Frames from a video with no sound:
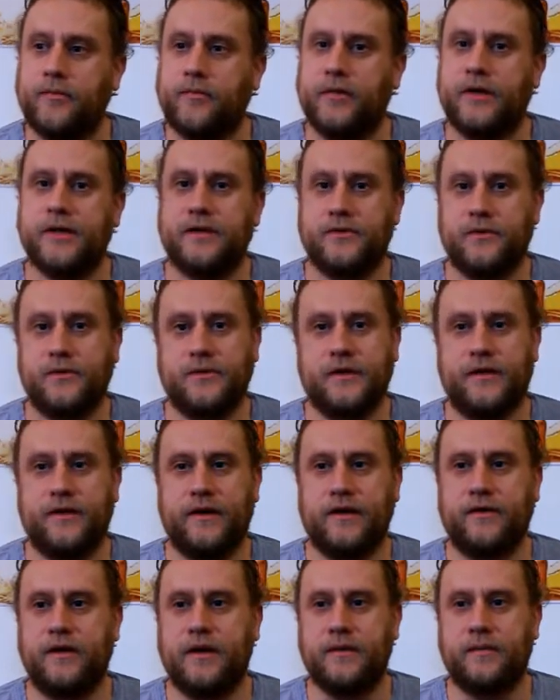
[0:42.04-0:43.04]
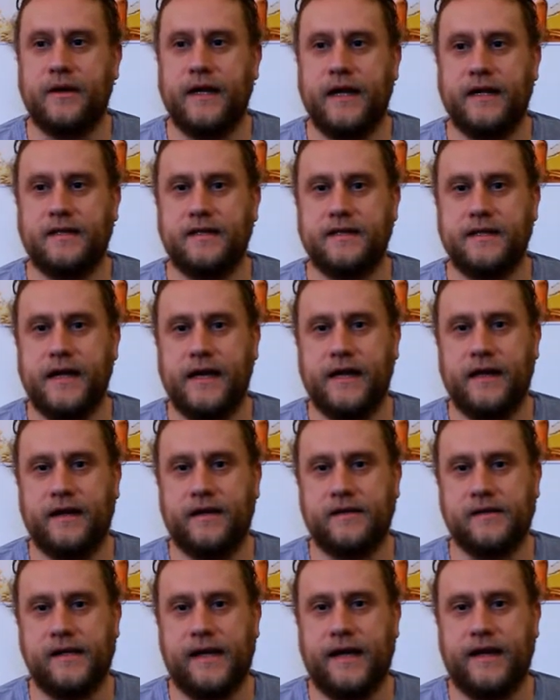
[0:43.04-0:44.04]
But it's also incredibly entertaining
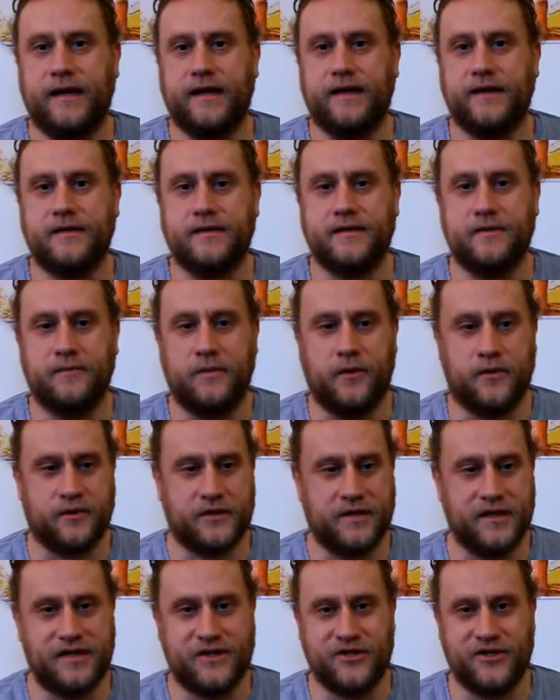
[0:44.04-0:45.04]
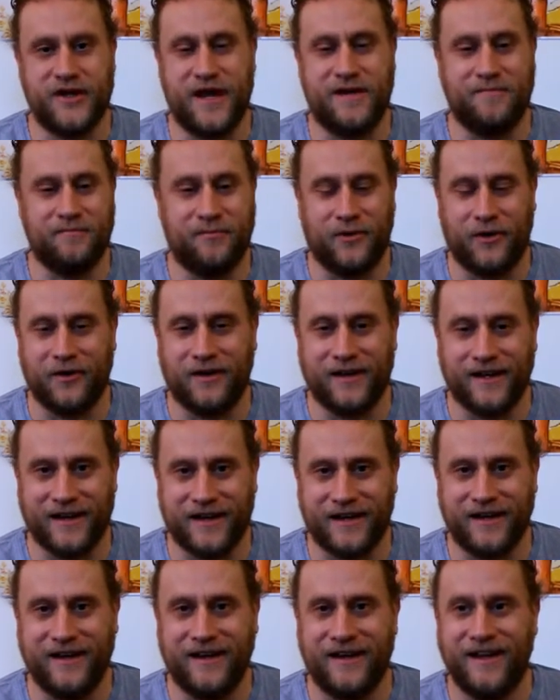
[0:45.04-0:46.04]
as an anarchist to watch this
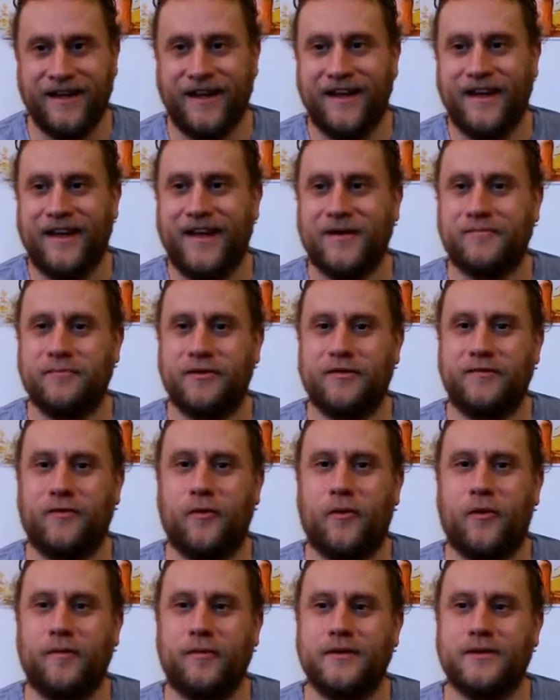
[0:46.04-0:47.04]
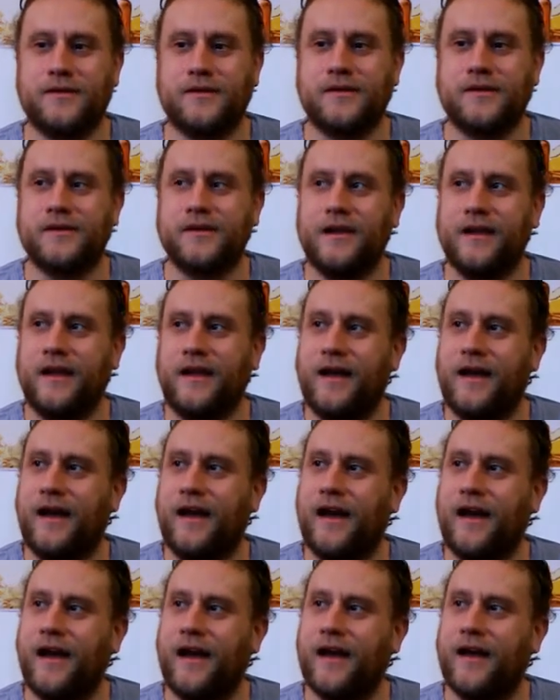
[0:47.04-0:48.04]
shambolic performance.
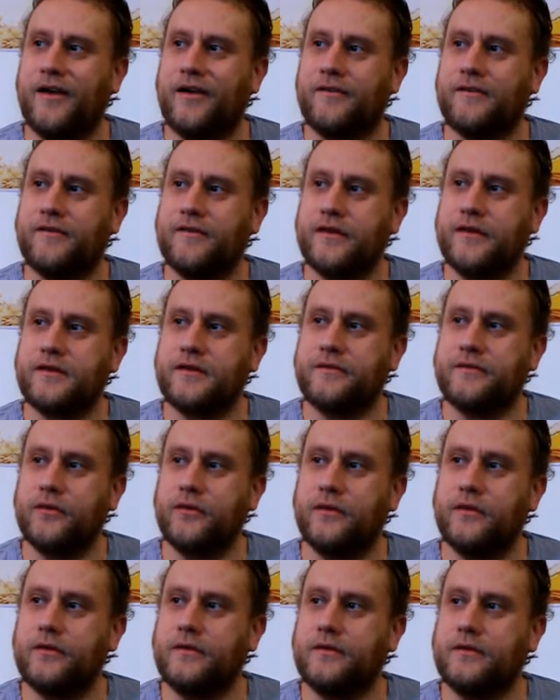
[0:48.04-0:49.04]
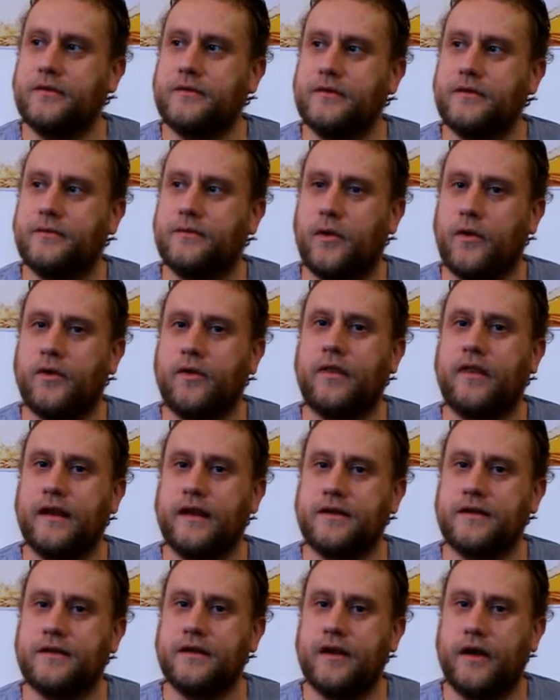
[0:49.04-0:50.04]
First of all, one
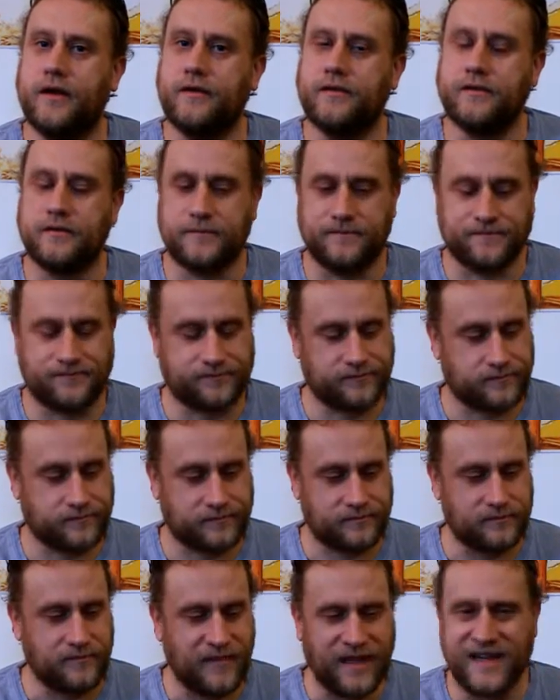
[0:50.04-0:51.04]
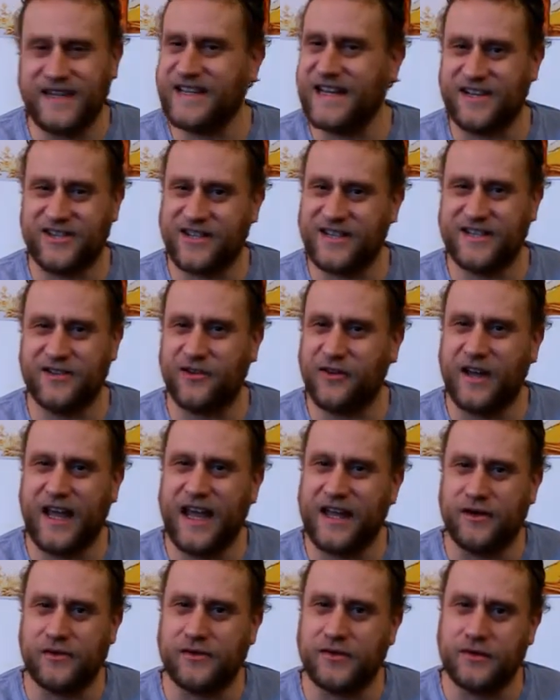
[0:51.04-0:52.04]
thing to note is actually it's not
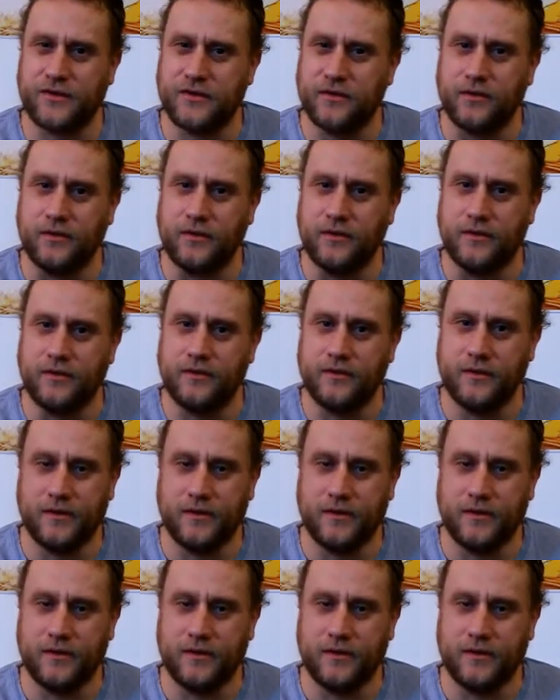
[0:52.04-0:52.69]
chaos at all.